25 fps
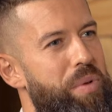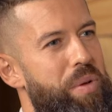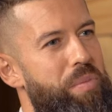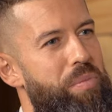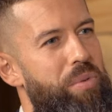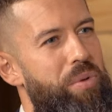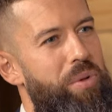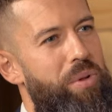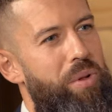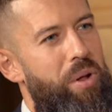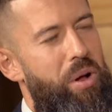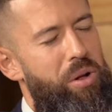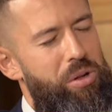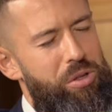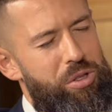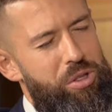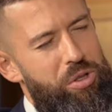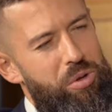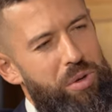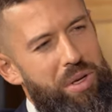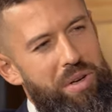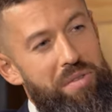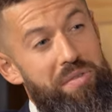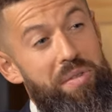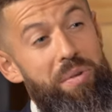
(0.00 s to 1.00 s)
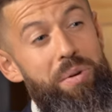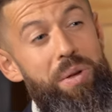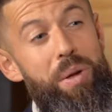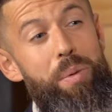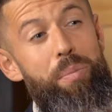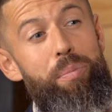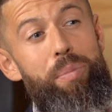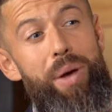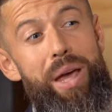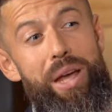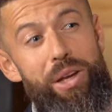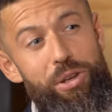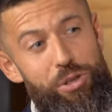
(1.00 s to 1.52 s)
people also get very
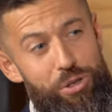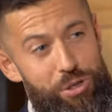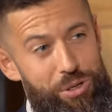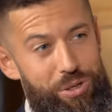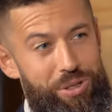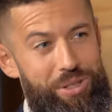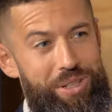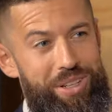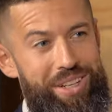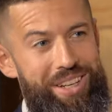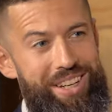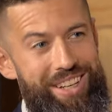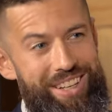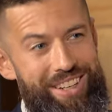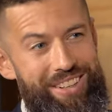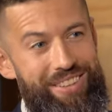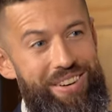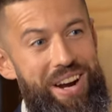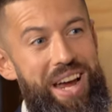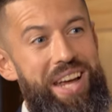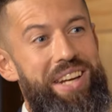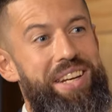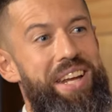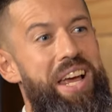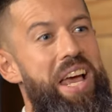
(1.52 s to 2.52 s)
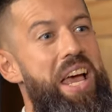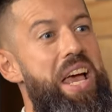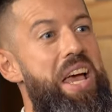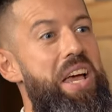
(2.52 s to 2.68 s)
impatient, right?